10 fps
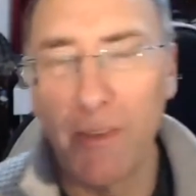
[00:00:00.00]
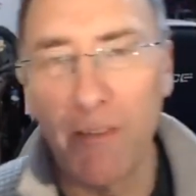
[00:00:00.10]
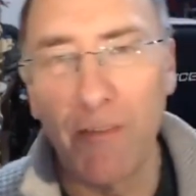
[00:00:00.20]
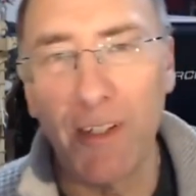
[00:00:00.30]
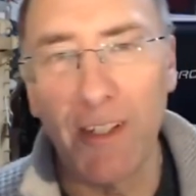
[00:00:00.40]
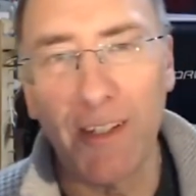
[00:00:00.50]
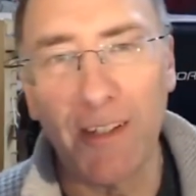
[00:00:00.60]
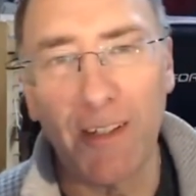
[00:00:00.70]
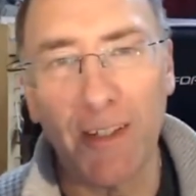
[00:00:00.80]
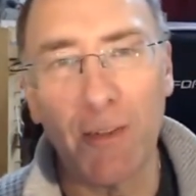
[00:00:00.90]
If
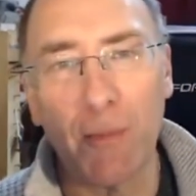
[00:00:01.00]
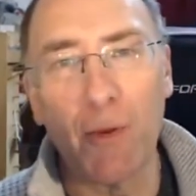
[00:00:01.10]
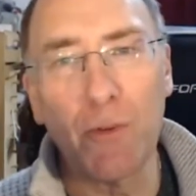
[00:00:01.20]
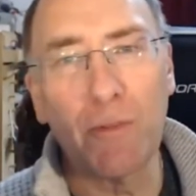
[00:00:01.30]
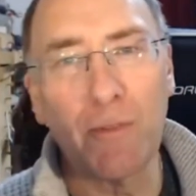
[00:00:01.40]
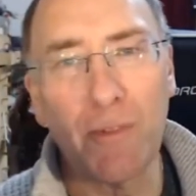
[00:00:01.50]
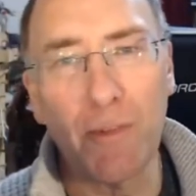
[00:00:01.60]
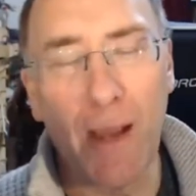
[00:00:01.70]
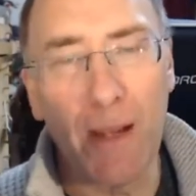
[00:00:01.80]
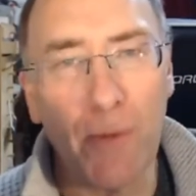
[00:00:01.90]
the
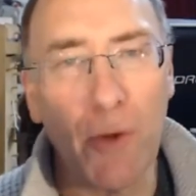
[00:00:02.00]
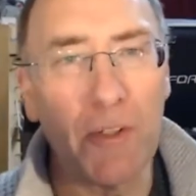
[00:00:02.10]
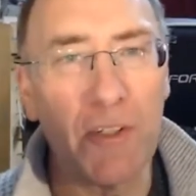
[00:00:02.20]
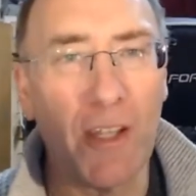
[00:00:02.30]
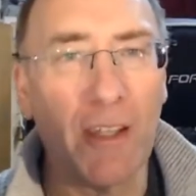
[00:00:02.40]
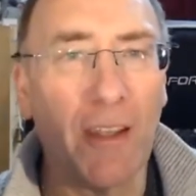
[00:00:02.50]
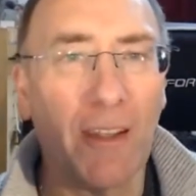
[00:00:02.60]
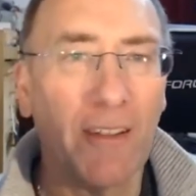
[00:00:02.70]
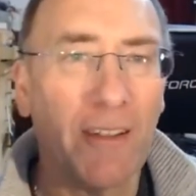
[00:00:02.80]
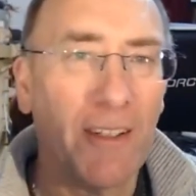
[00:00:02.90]
bad boat is sinking,